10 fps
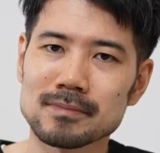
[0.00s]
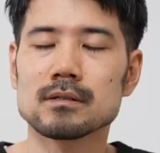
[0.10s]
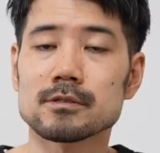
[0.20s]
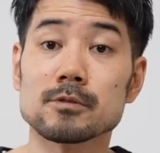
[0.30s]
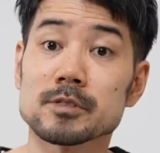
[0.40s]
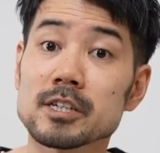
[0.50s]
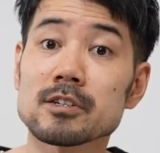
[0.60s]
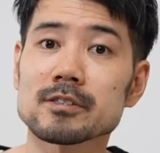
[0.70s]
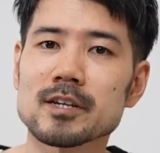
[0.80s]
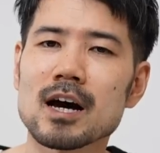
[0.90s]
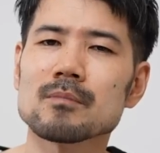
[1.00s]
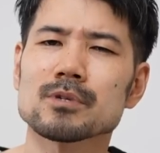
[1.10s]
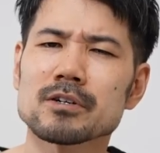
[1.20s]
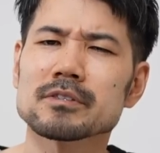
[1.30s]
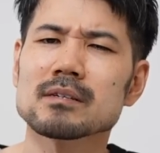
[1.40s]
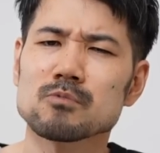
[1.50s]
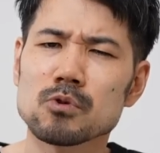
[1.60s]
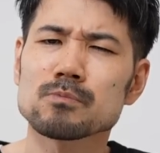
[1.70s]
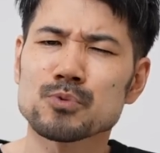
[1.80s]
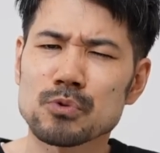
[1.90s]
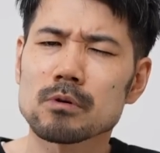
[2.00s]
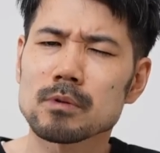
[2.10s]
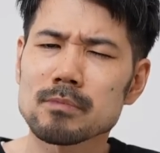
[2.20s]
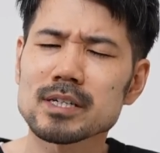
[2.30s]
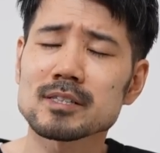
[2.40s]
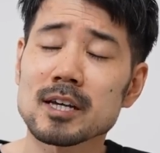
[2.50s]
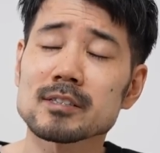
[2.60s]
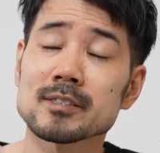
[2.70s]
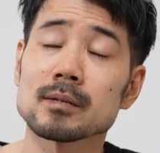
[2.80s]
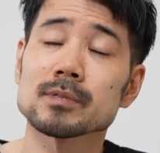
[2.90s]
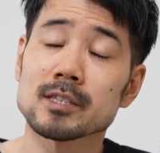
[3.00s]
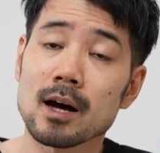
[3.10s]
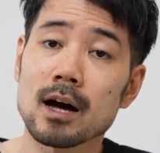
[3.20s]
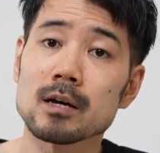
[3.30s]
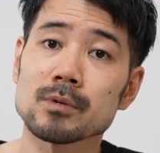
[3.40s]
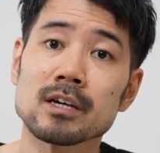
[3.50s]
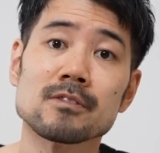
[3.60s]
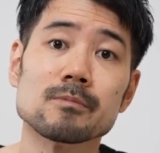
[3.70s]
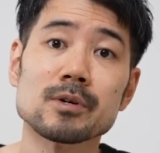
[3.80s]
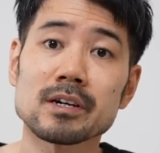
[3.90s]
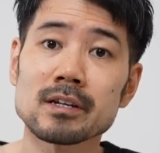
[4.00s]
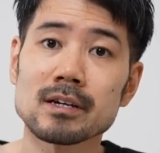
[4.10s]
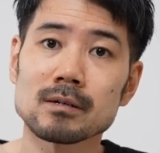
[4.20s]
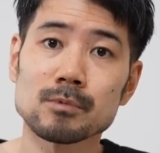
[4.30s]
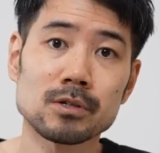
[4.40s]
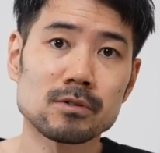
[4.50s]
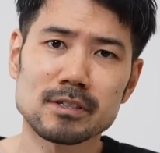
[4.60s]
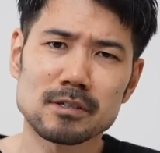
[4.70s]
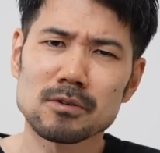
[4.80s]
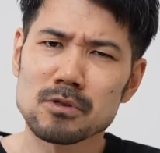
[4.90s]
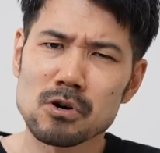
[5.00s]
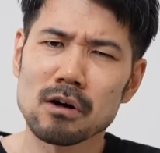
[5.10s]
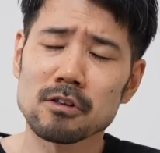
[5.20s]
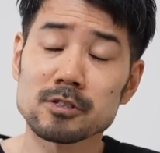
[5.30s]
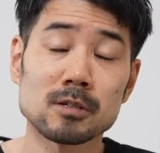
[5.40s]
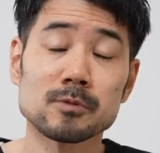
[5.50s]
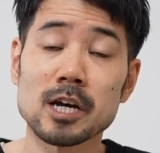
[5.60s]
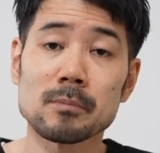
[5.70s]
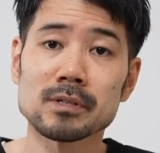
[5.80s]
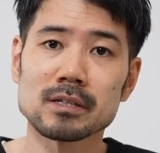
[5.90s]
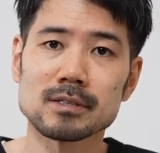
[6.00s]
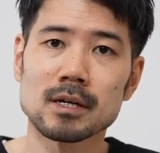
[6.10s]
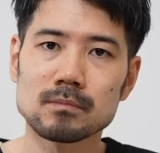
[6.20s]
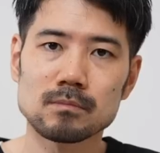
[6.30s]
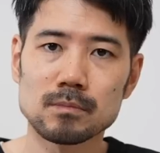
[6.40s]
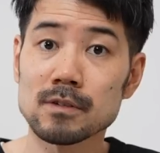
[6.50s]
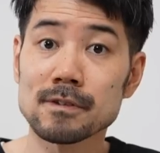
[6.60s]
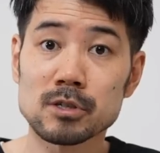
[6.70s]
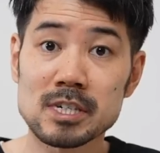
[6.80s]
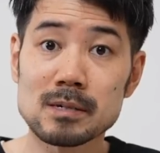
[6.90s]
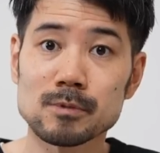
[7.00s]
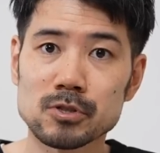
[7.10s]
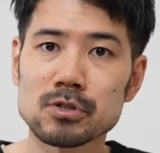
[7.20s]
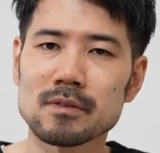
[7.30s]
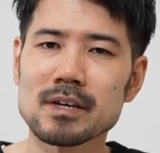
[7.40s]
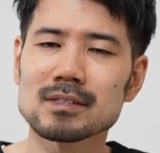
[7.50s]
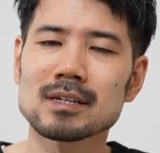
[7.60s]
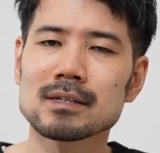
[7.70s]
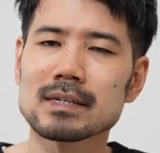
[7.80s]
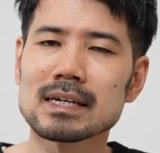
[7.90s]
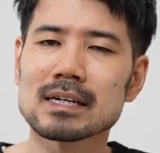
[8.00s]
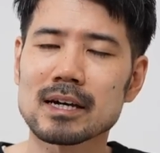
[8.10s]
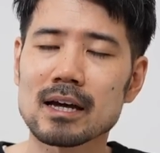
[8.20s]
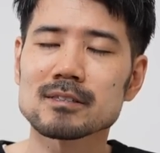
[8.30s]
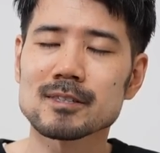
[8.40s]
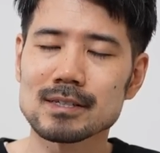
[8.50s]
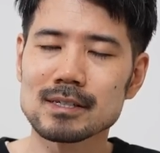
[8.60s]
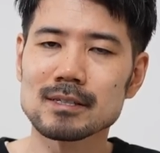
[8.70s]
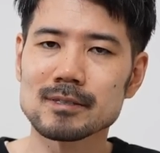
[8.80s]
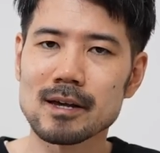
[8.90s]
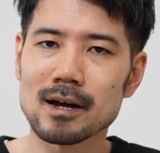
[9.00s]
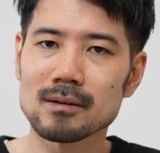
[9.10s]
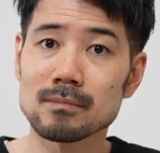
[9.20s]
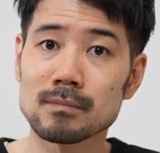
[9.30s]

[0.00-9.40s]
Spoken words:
So take your time, because it will probably take some time in the beginning because you don't know a lot of Japanese. But if you keep doing it, it gets easier.